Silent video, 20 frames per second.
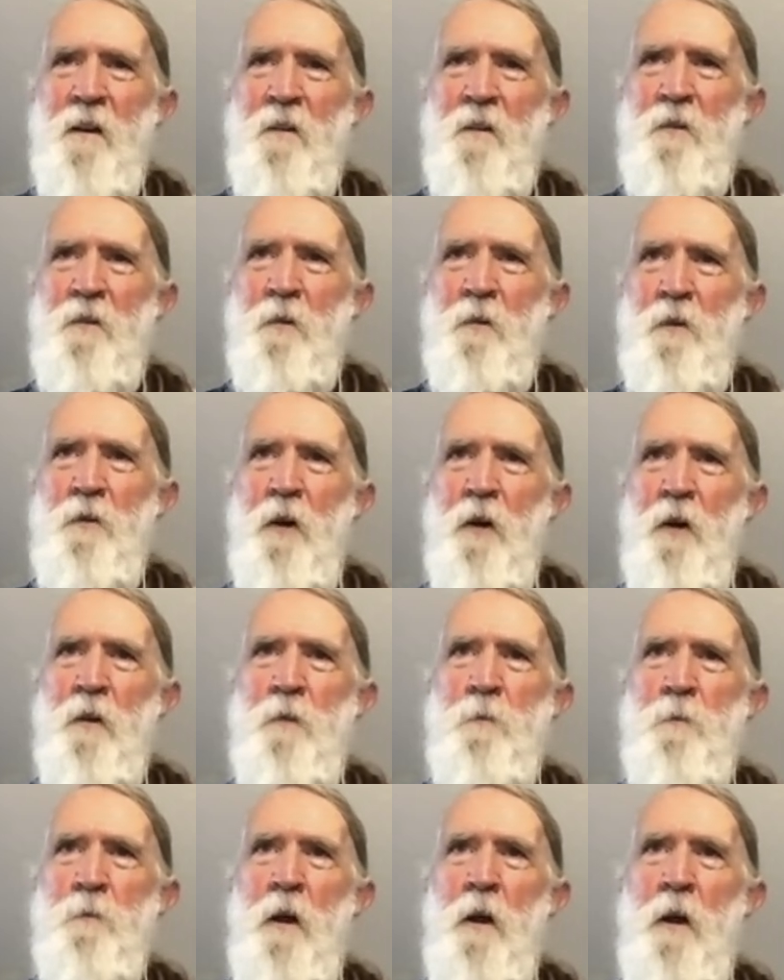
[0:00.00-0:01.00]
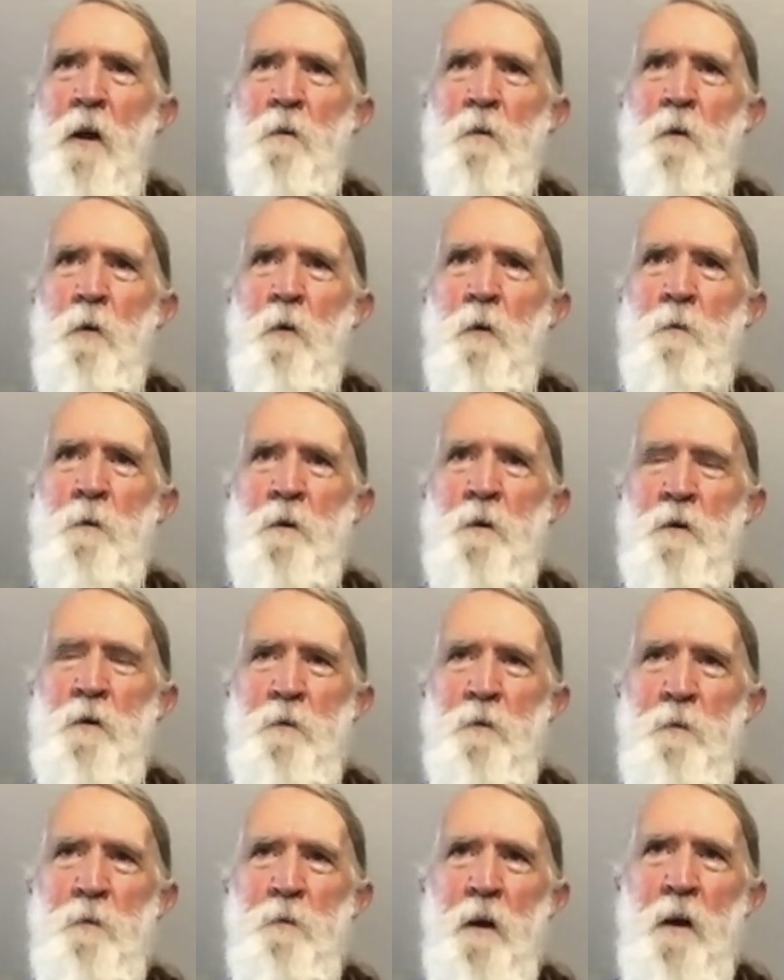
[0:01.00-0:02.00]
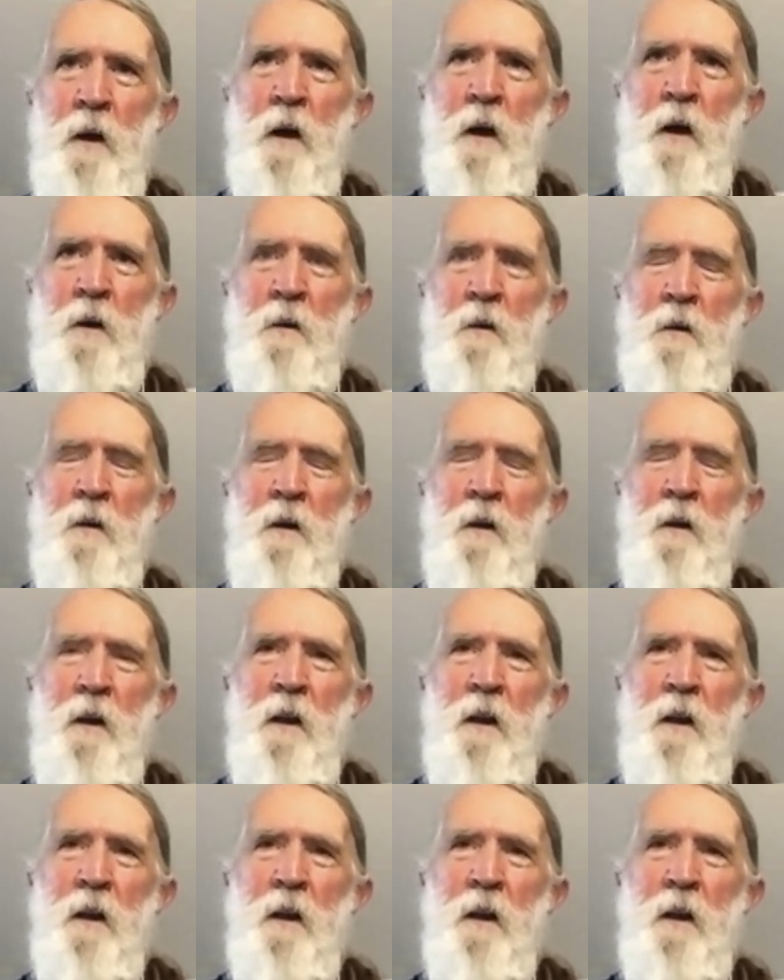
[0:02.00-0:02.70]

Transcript: And so I saw this flock of goldfinches feeding on it,